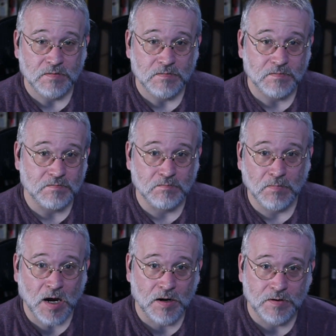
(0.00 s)

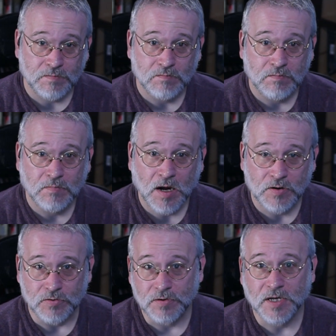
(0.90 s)
Ma
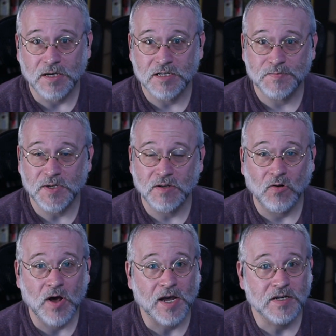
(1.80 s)
Mahuk has been
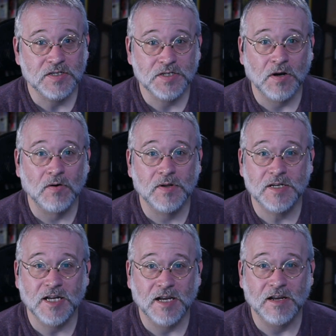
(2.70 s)
like totally
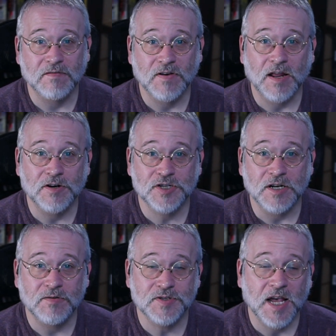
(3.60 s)
taking advantage and
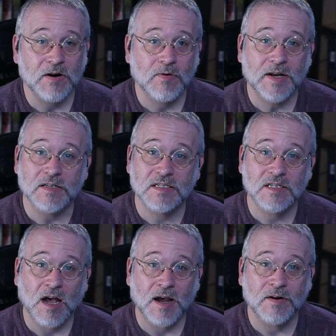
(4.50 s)
he was getting ready to
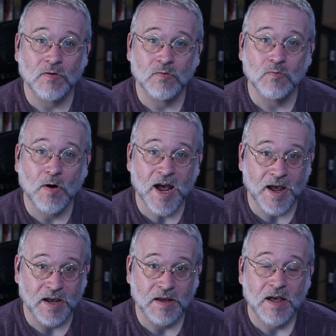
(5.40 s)
sign
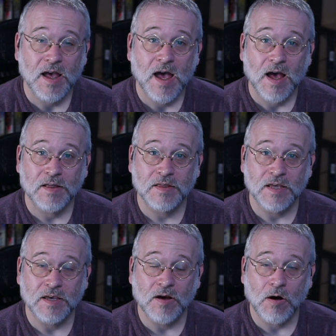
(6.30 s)
away
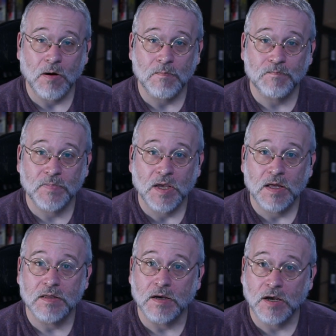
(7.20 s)
the um,
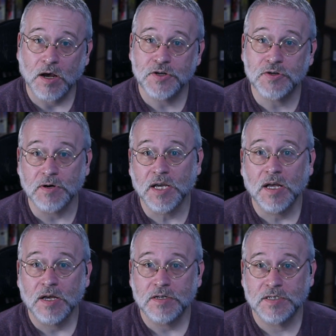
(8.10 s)
the country
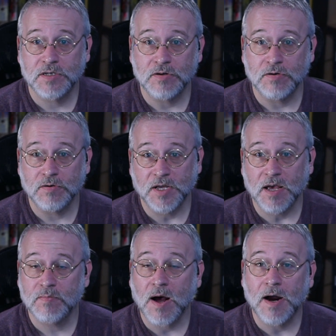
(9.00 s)
to the
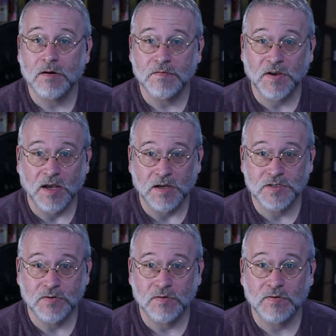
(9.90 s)
empire of
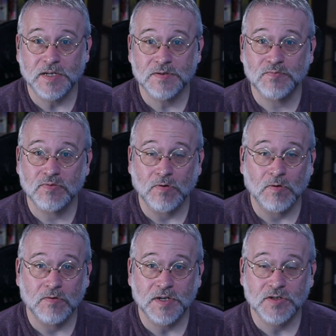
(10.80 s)
Kez, or at least, or
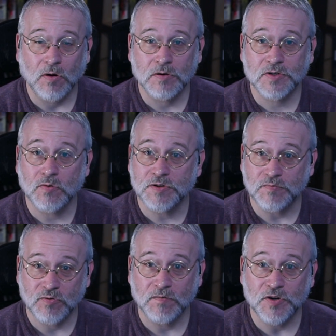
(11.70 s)
at least all sorts of
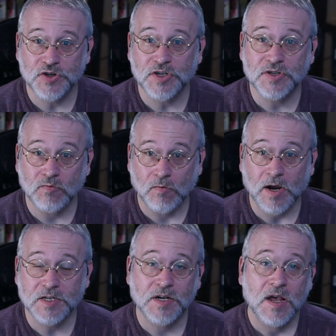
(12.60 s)
privileges and
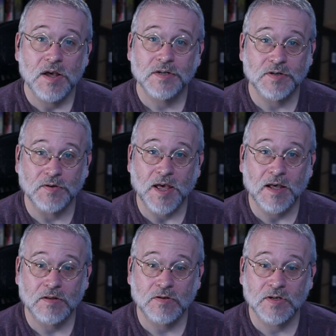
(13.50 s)
rights. So
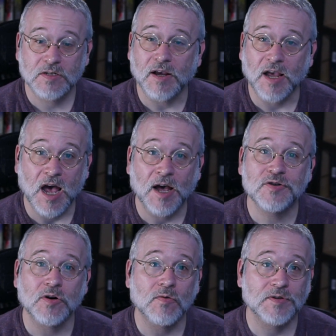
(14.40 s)
that looks like
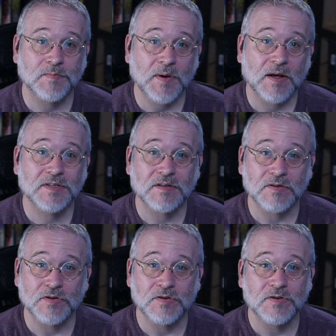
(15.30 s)
Adro was about to
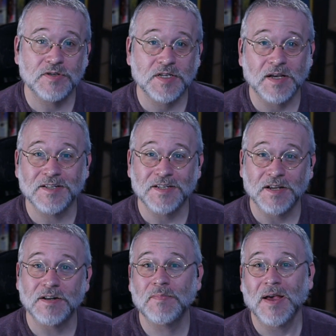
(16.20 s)
lose its
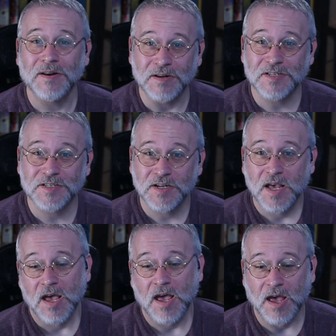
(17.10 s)
independence,
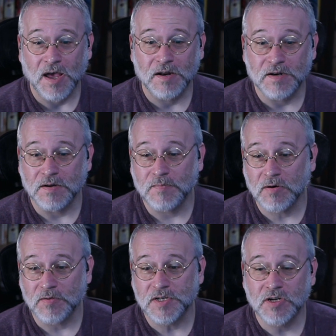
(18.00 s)
and
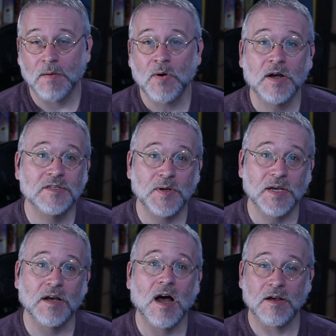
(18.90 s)
apparently Tomas,
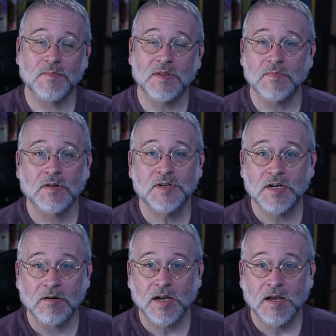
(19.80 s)
being high up in the
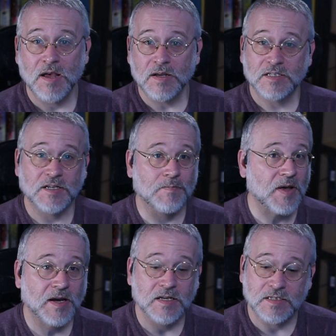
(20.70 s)
military, stepped
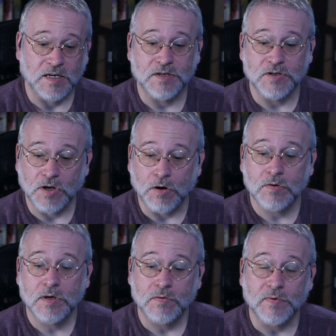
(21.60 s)
back and said, "No,
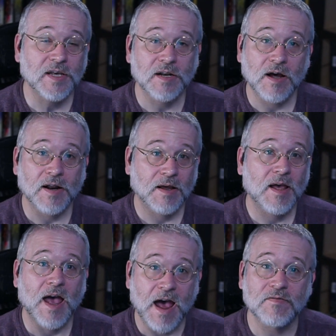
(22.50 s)
we cannot
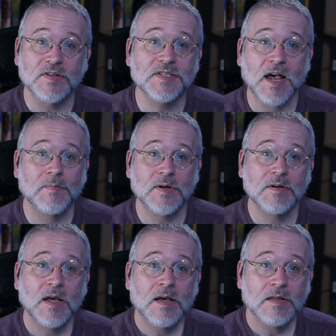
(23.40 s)
have this happen.
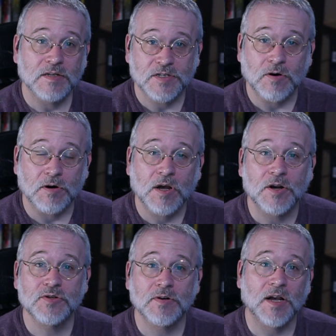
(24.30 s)
This is our
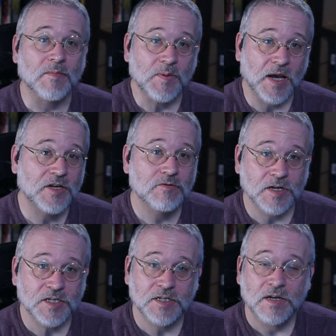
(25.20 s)
country. I'm a
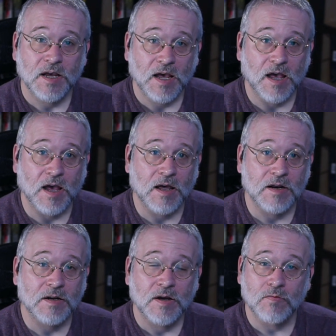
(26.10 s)
patriot,
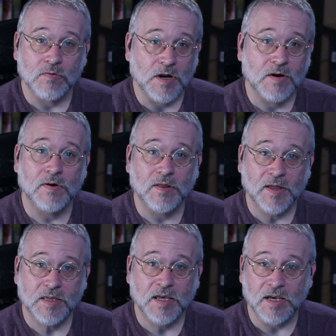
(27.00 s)
and we're not going to
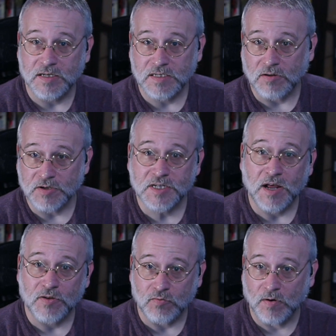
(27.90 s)
let the king sell us
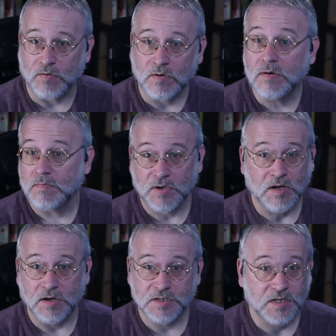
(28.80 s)
down the river
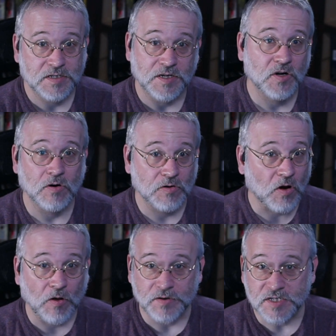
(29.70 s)
because he's incurred
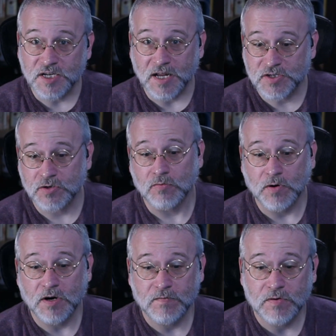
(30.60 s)
all these debts or
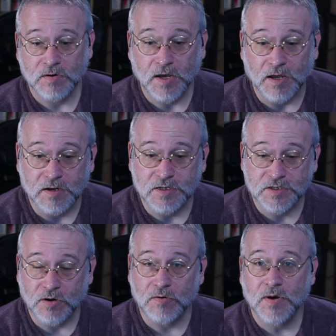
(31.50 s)
whatever." And
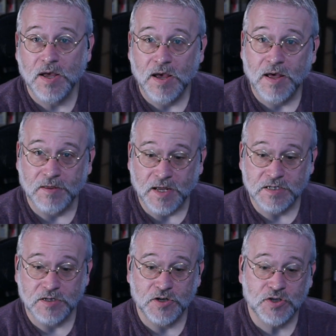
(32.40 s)
so that's
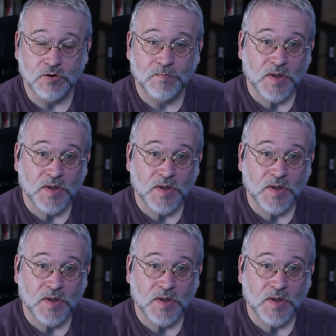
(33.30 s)
an issue.